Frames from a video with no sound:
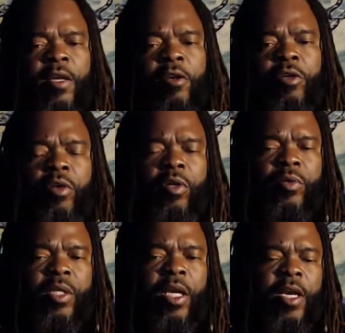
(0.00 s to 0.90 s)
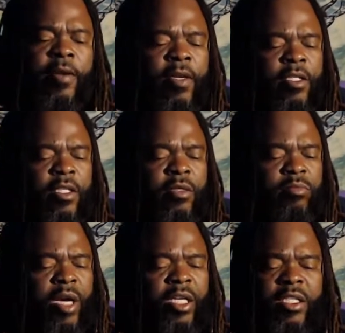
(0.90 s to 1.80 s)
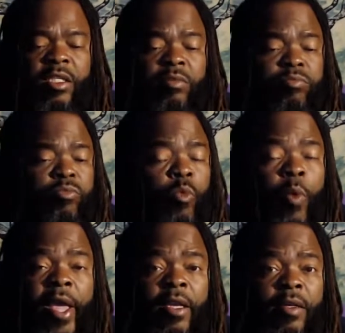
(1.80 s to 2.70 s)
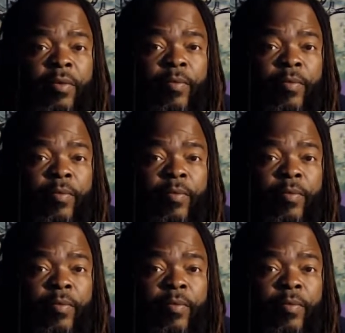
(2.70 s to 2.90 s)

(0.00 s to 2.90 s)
You know what I'm saying? And just kind of just waiting.